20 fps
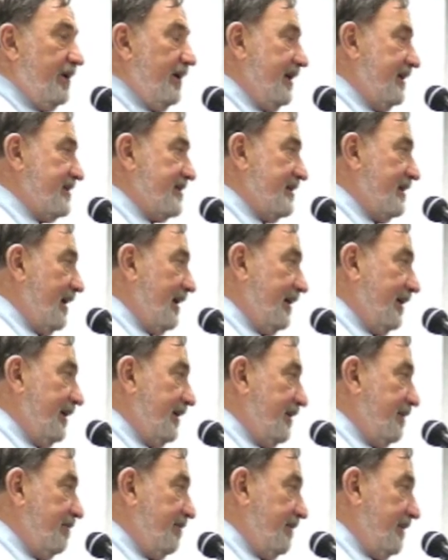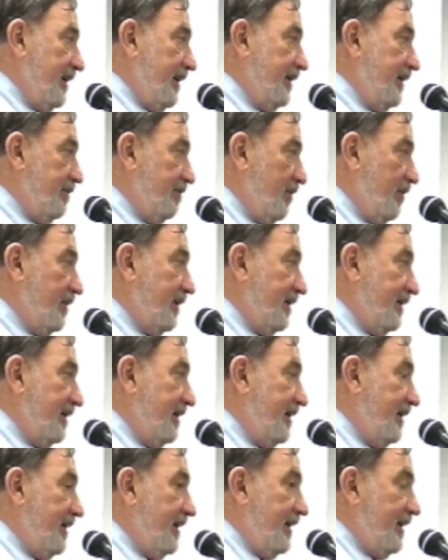It's not on the board.
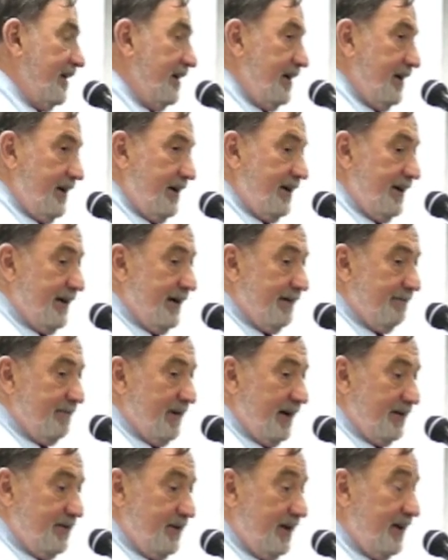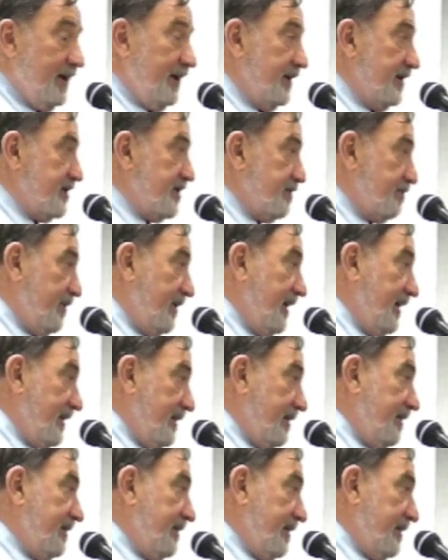I think in the
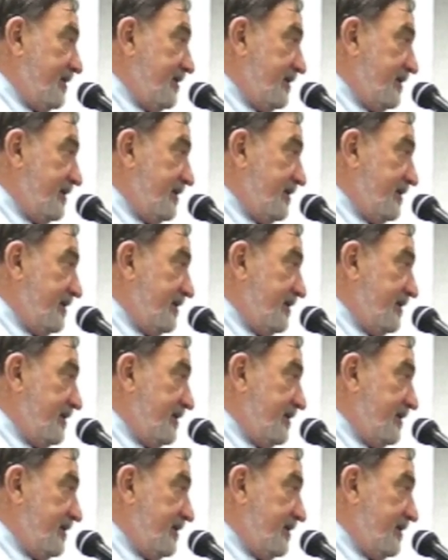spring,